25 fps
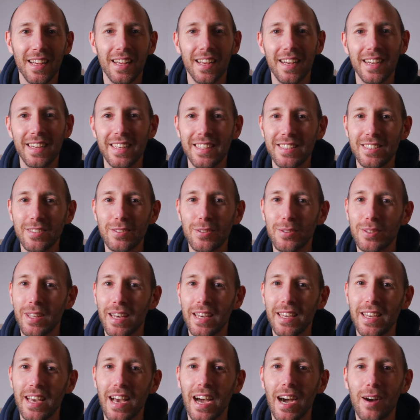And
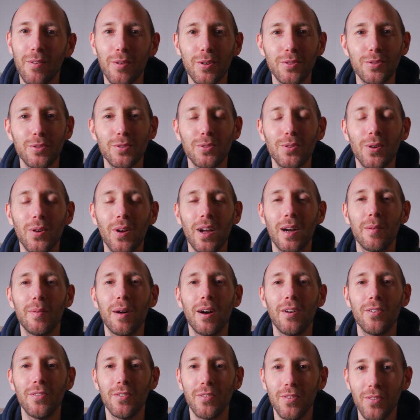today I want to talk
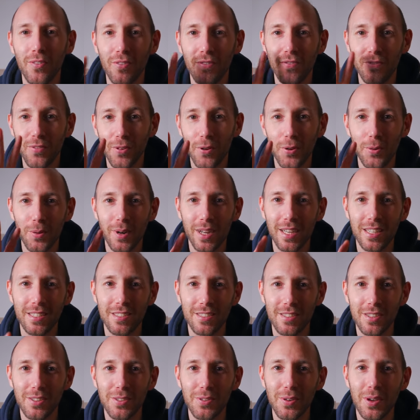about four
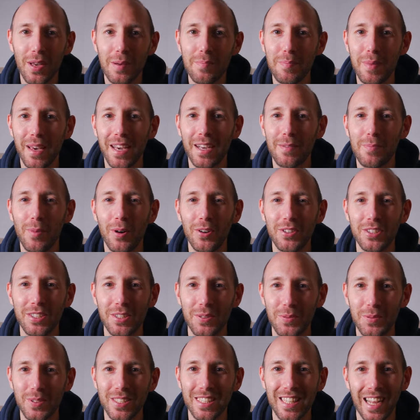ways you can make
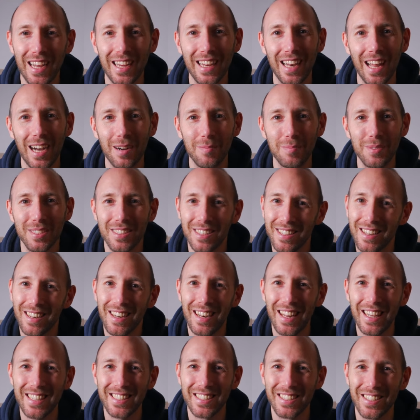money with time-lapse.
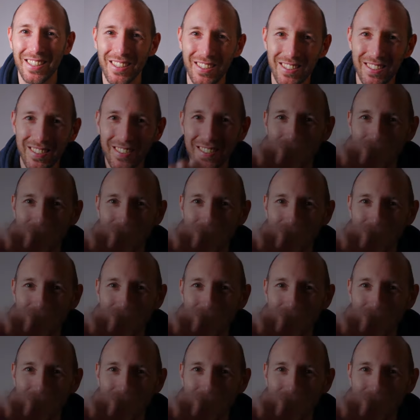Let's go.